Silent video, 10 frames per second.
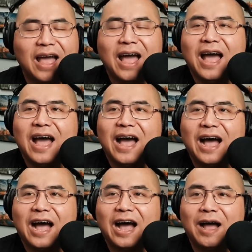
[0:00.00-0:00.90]

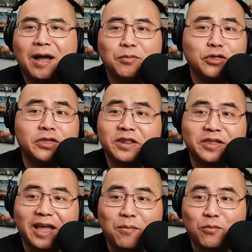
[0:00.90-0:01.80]
I'm just gonna
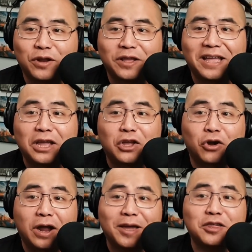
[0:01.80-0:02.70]
say
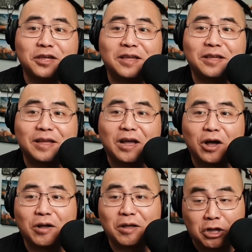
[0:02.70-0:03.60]
I'm actually
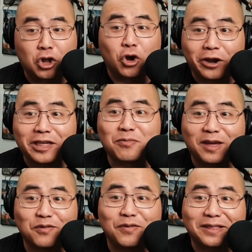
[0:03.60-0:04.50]
encouraged
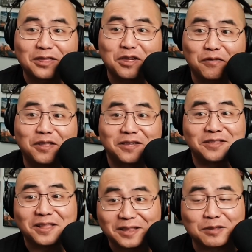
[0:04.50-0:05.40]
by the fact that Jeff
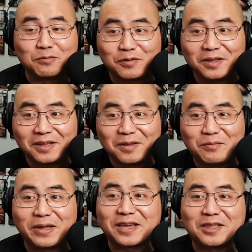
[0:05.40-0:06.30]
doesn't like this movie,
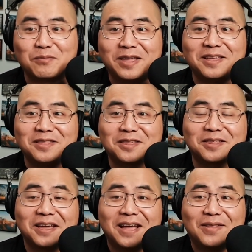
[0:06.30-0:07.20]
because it means
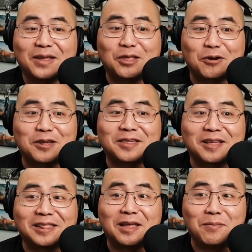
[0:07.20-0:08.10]
that there is a
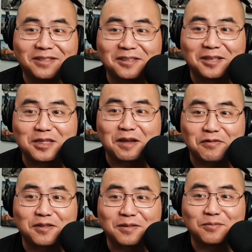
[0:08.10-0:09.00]
limit to
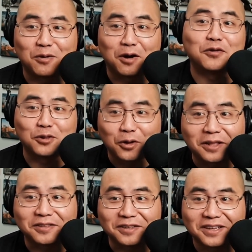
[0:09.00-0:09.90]
Jeff's Marvel
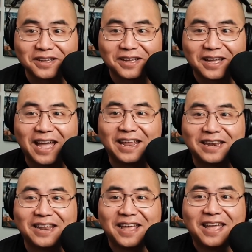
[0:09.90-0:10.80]
loyalty.
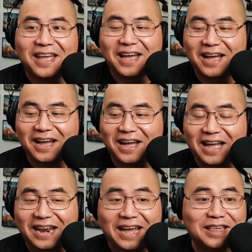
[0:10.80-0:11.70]
And I
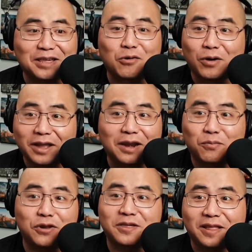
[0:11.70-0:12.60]
actually quite
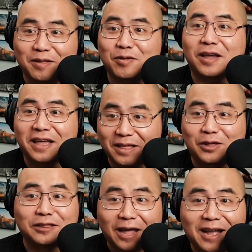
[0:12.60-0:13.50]
appreciate it. It's like
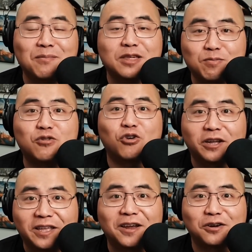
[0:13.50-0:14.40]
the line must be
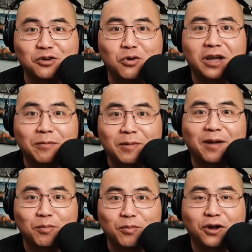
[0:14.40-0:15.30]
drawn here, to quote
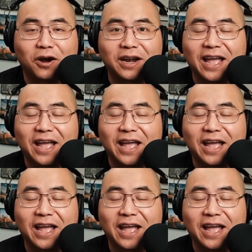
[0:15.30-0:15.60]
Captain Picard.